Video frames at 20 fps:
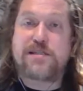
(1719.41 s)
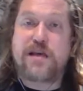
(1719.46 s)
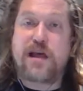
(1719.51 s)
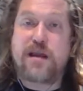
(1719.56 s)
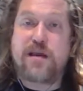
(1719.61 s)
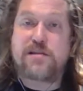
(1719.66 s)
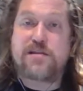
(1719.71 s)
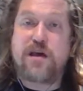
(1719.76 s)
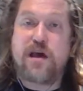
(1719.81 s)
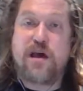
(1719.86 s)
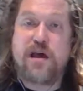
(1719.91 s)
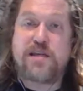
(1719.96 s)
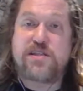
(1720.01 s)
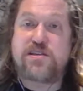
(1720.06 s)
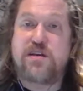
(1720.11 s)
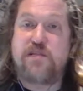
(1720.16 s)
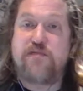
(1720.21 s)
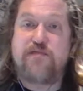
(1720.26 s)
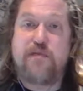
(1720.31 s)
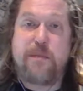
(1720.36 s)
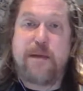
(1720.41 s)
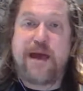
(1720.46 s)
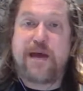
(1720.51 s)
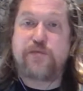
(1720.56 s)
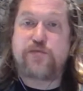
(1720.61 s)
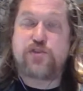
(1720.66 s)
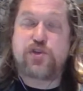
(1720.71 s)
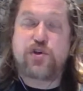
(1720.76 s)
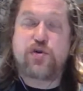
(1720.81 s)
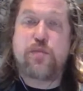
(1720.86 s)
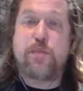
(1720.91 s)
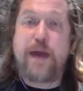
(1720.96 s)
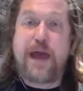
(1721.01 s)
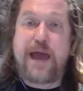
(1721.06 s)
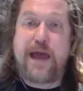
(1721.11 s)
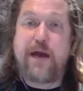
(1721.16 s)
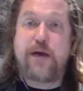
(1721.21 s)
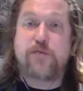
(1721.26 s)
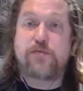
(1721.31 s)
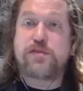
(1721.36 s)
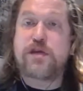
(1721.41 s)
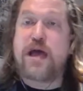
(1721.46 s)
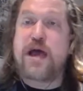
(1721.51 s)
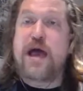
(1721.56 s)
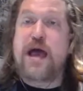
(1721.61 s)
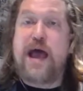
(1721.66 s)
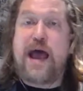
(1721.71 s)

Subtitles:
sanitizer for about £2,